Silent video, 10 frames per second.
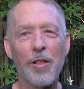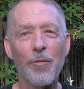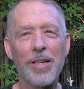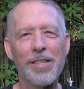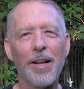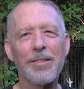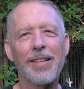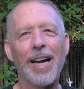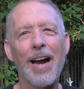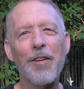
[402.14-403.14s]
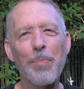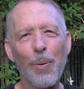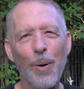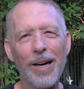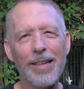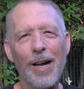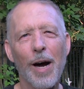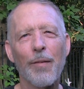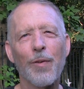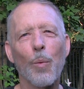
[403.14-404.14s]
The results that I report
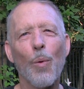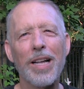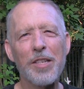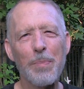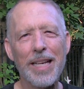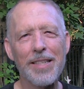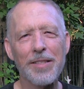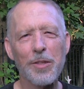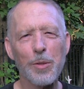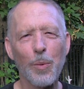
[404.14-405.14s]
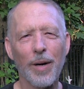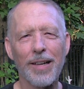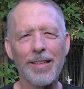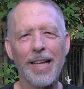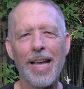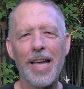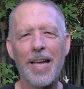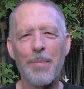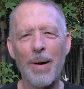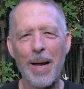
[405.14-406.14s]
are for one species of squirrel
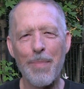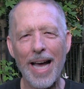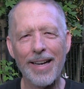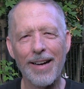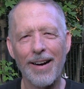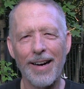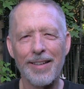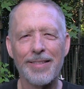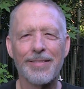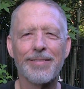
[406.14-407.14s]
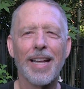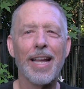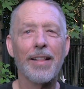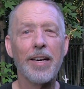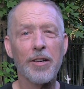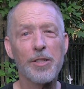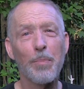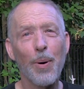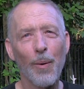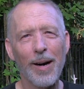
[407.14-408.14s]
in my backyard. They are
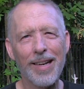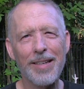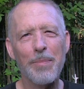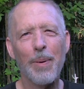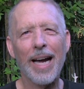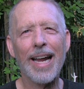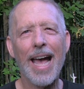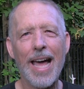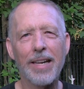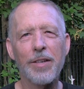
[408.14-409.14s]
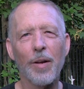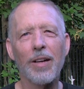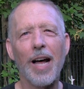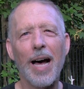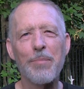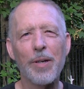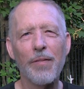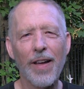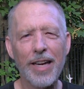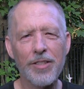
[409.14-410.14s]
supported by anecdotal
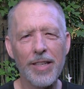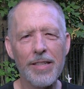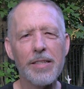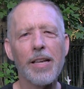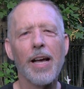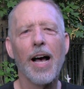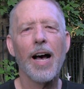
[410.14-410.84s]
observations